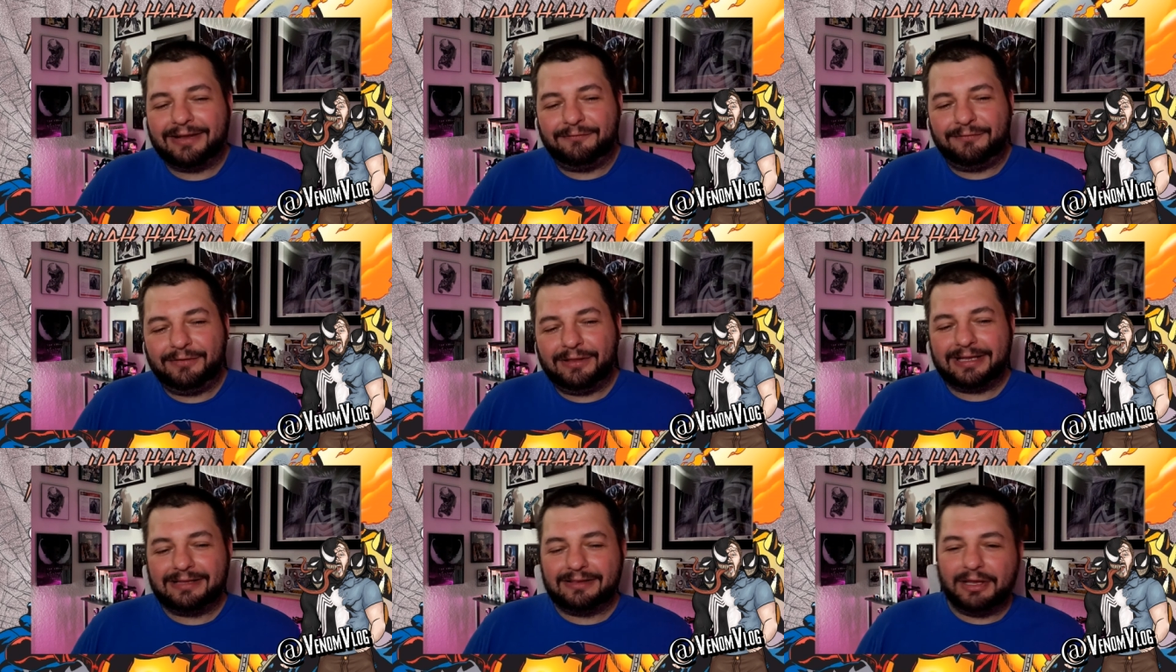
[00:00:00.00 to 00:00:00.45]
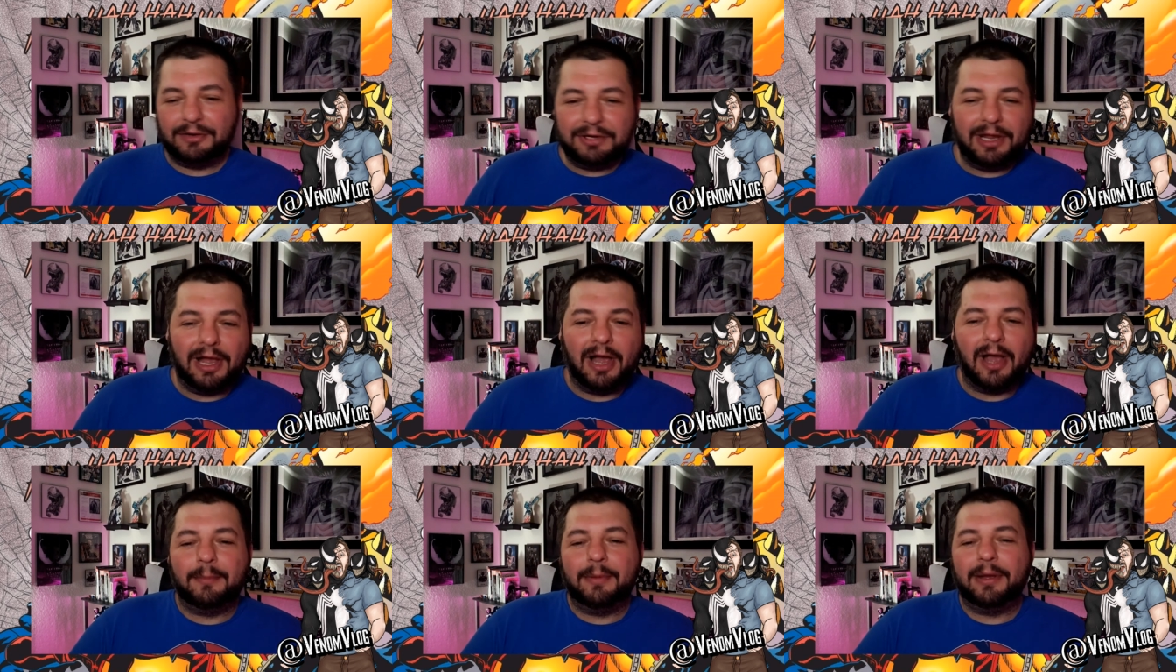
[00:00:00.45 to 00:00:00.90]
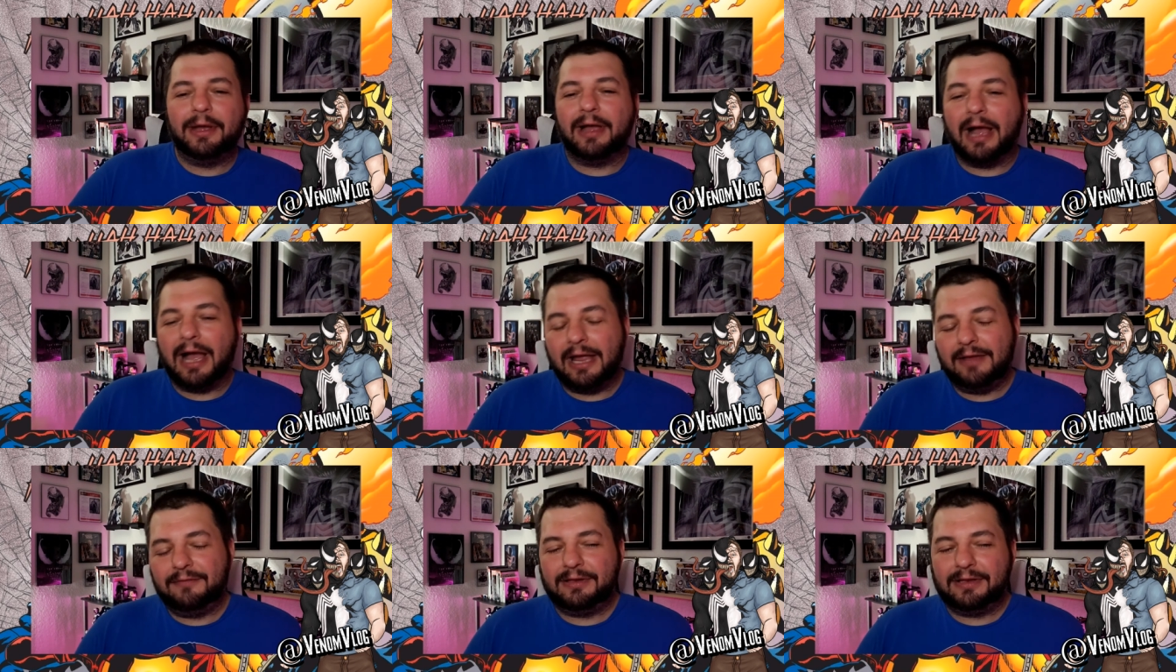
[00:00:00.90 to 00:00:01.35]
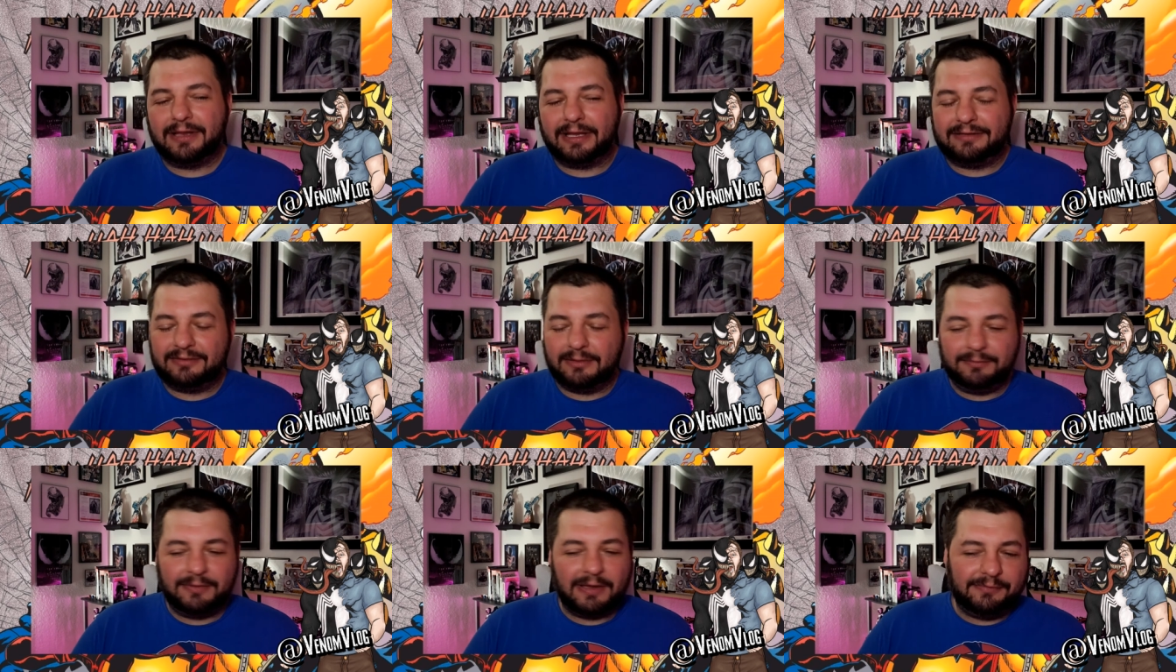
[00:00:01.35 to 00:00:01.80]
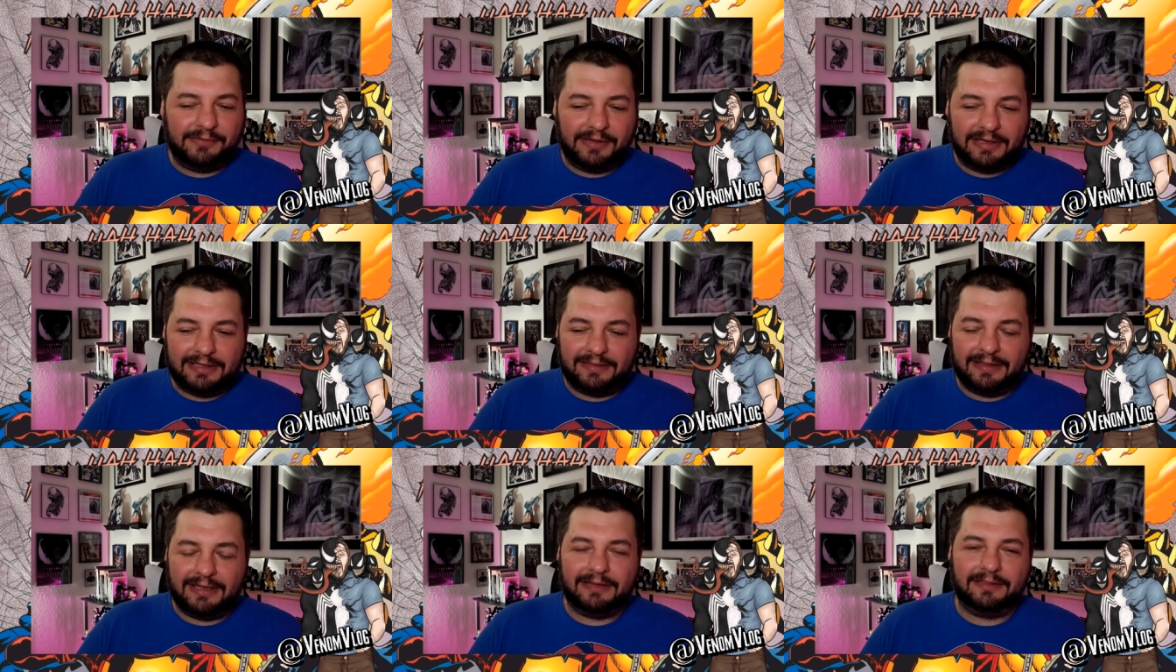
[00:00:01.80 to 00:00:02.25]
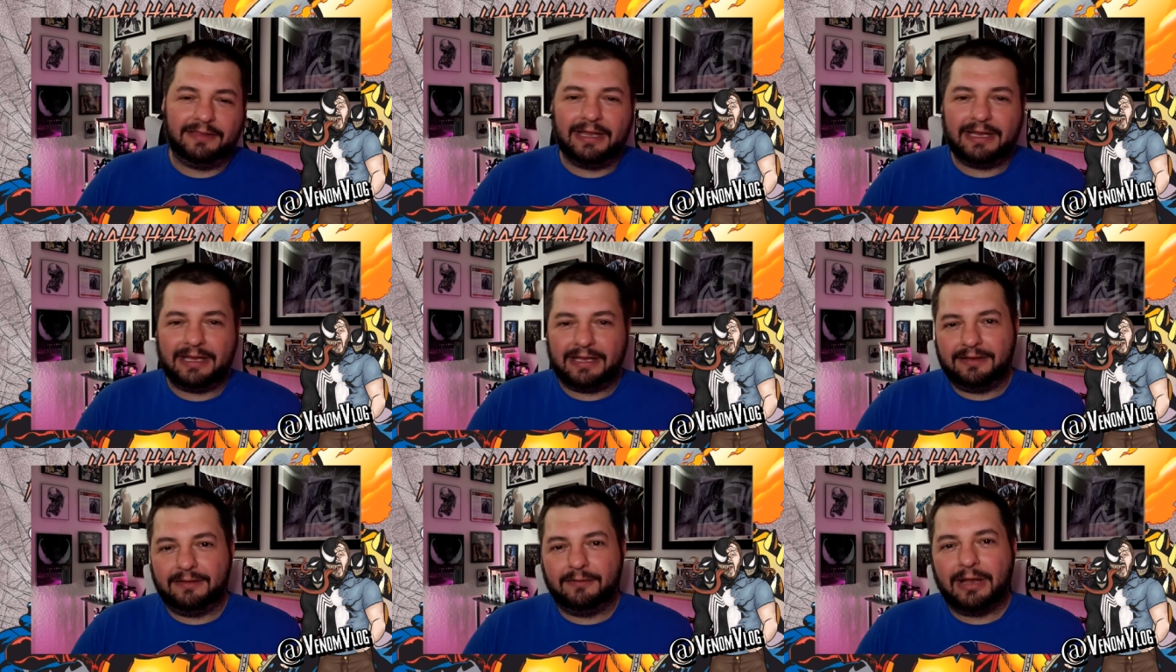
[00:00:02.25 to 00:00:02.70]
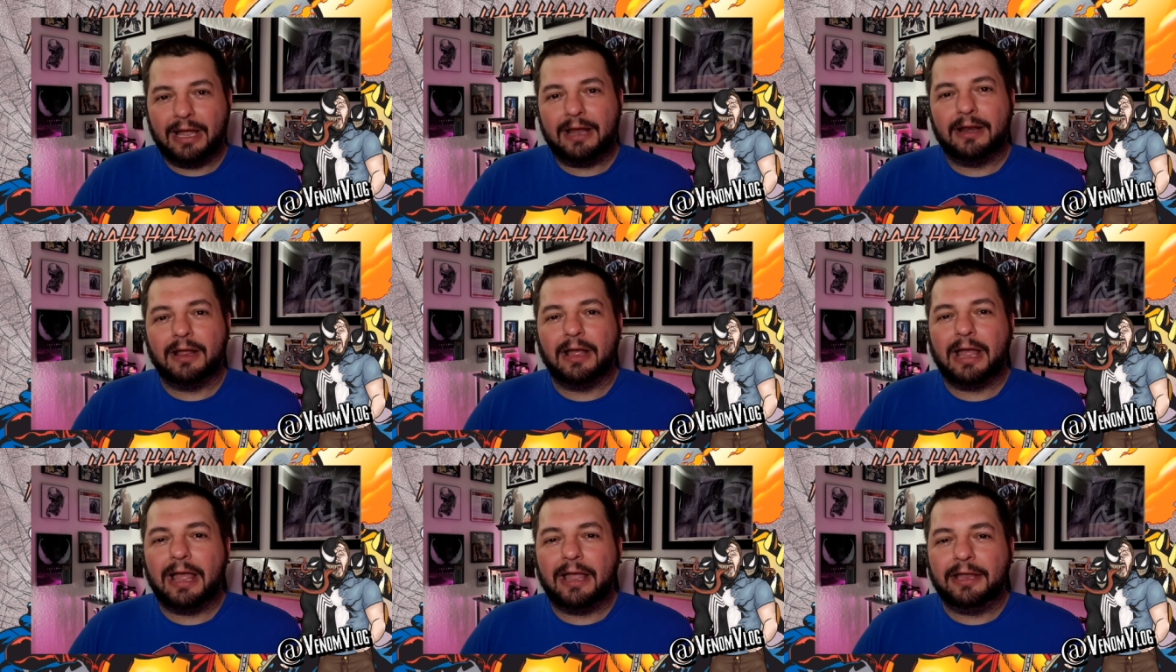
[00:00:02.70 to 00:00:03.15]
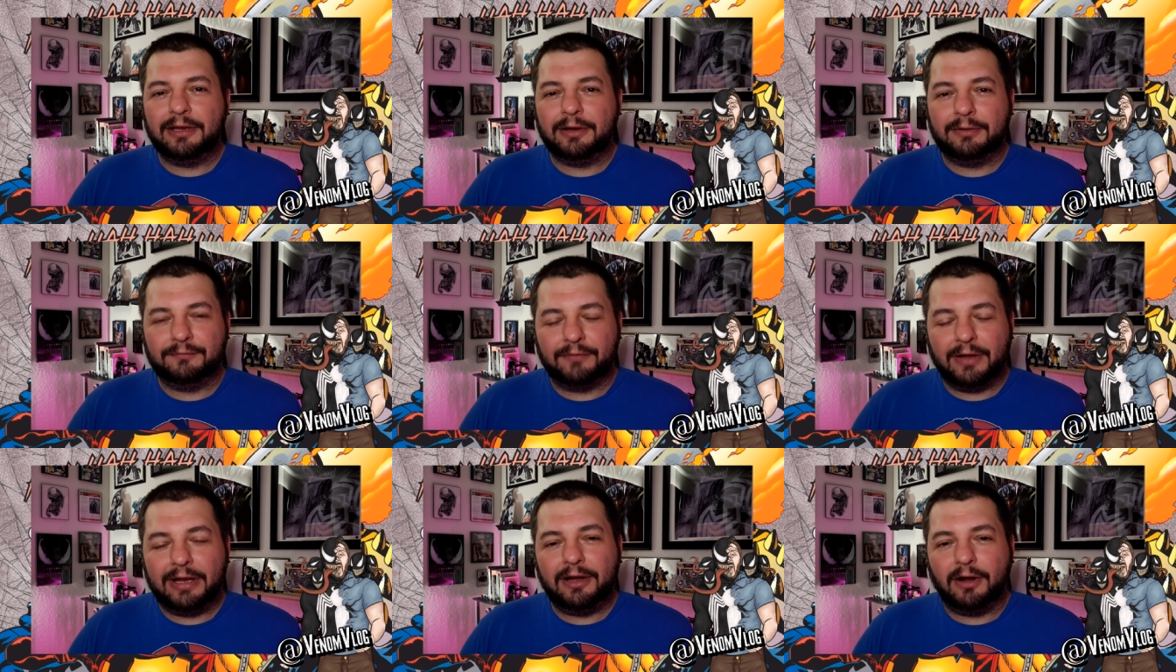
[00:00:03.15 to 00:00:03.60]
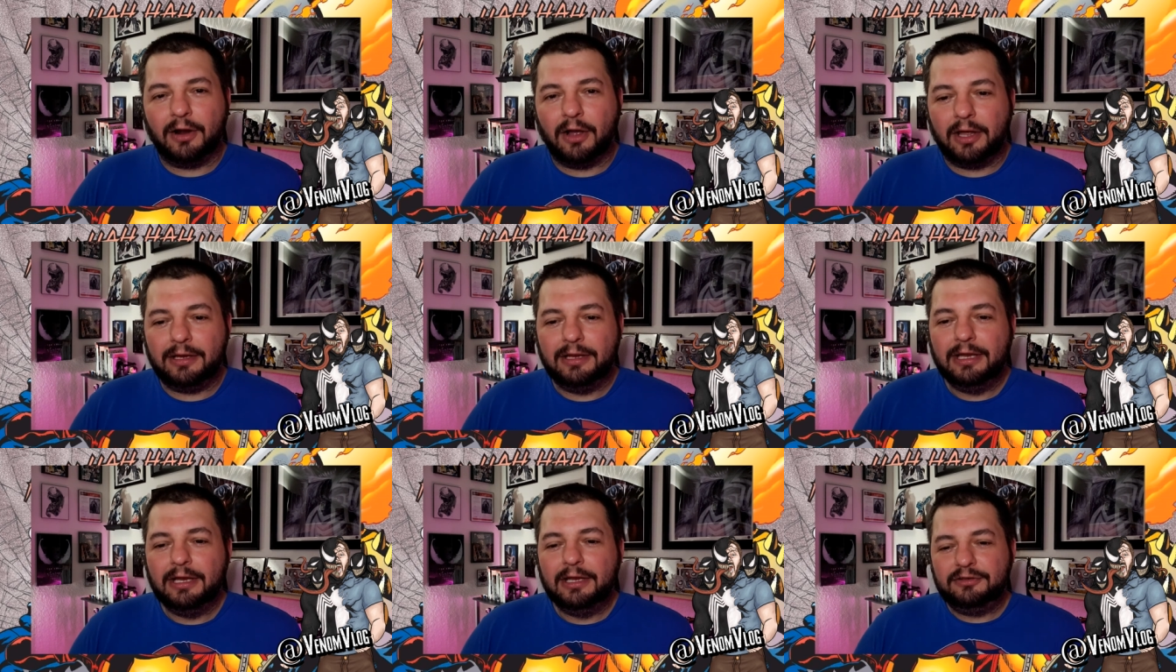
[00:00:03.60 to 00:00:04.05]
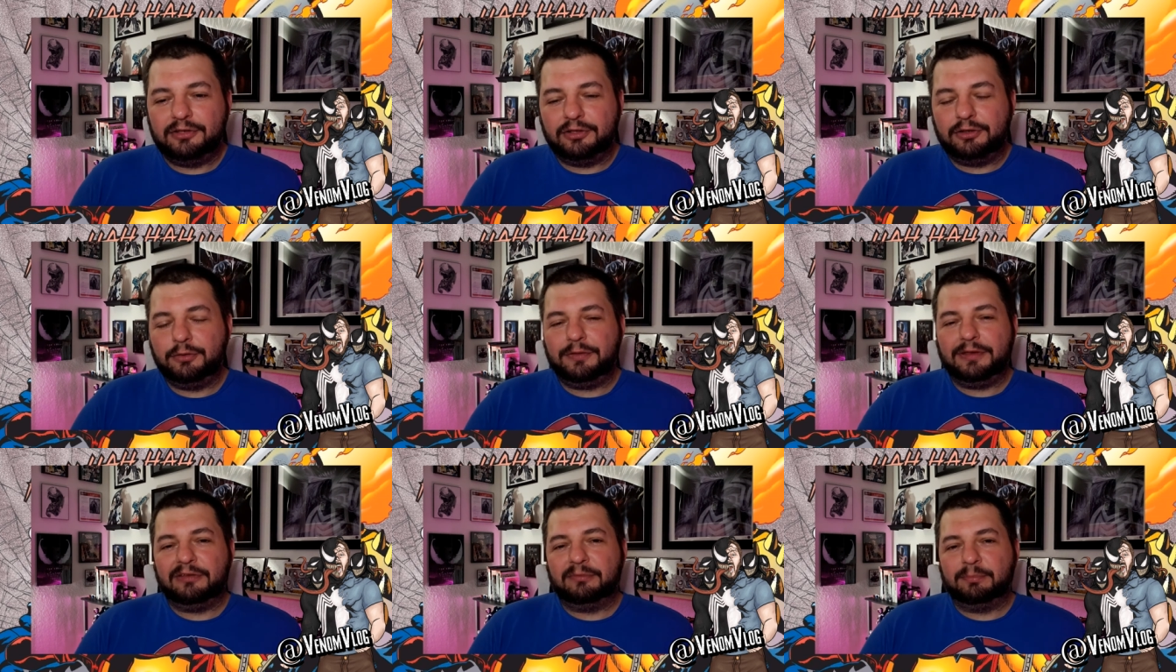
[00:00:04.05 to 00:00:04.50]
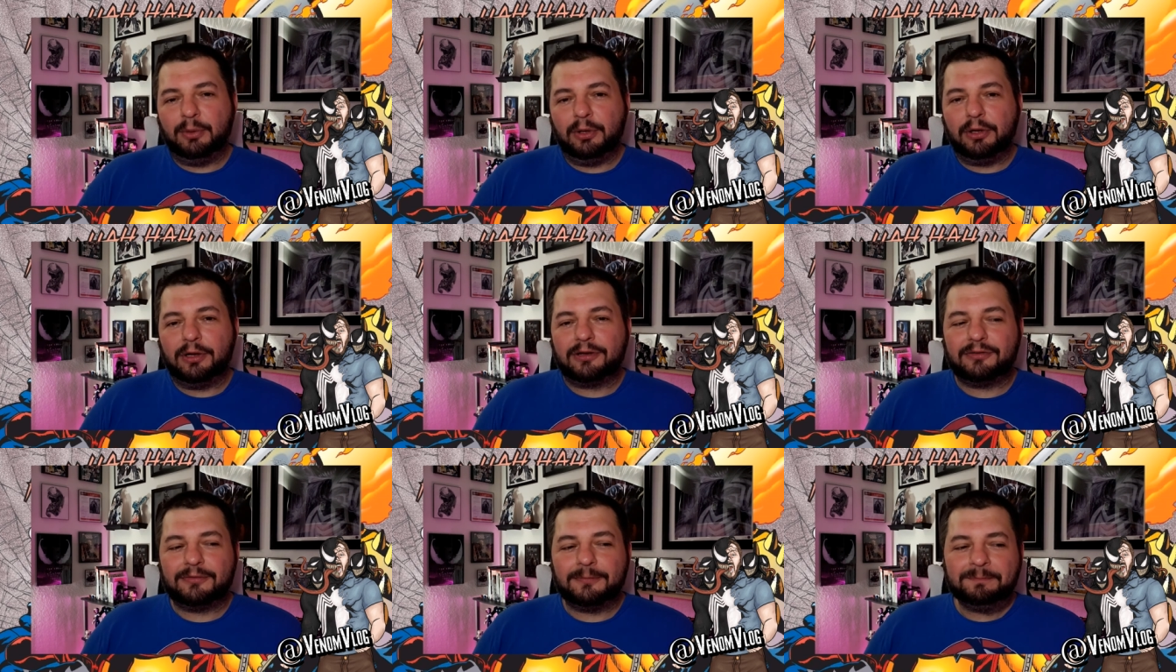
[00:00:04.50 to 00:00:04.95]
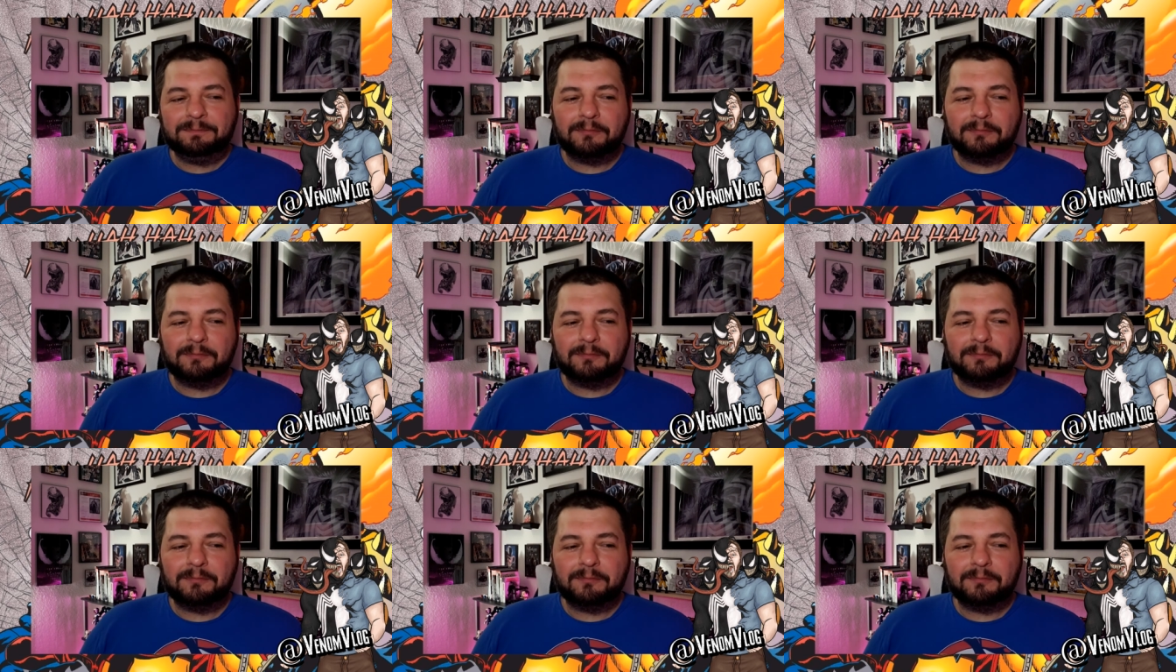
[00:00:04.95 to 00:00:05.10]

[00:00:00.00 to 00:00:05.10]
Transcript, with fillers: I feel like Larry Hama, Ivan, like sometimes they, they, they got you know invited on to do these books,